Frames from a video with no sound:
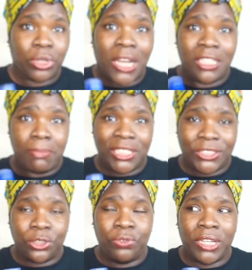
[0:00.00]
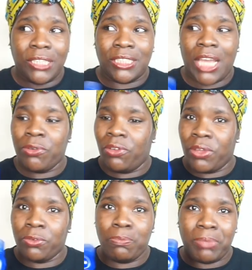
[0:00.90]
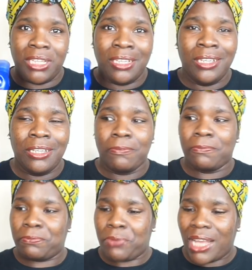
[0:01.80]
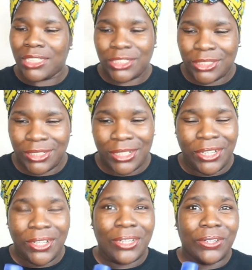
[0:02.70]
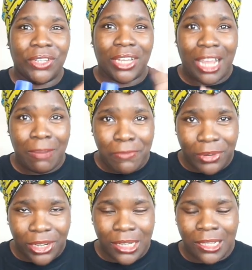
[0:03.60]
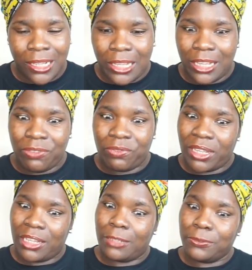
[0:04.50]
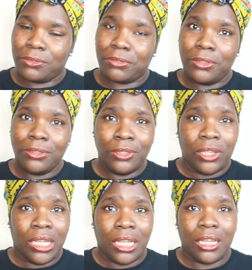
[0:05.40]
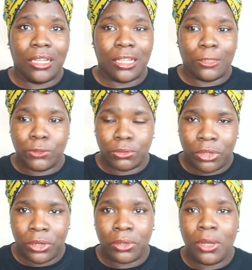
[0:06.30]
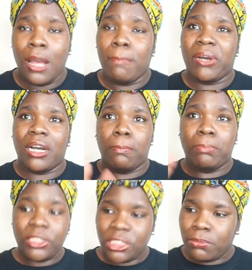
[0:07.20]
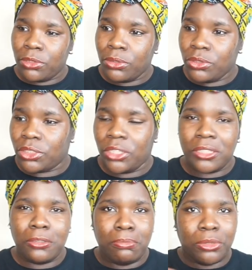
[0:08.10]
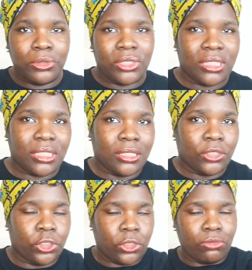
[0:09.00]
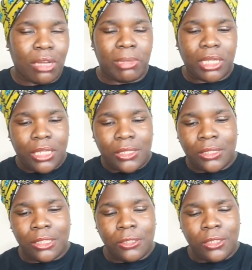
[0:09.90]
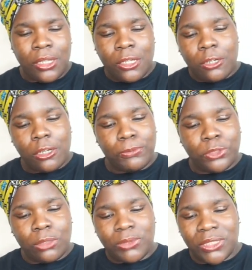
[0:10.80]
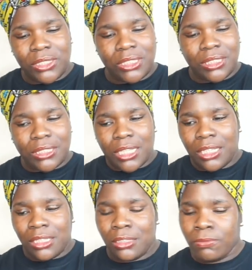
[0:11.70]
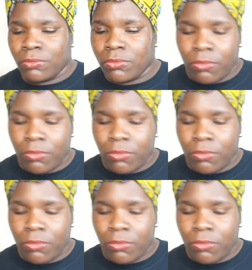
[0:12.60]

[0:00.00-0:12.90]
tried it myself yet, so everything would be fresh on the camera. If it goes wrong, it goes wrong. But a body mousse, you know, mousses, you just rub it in, absorbs into the skin.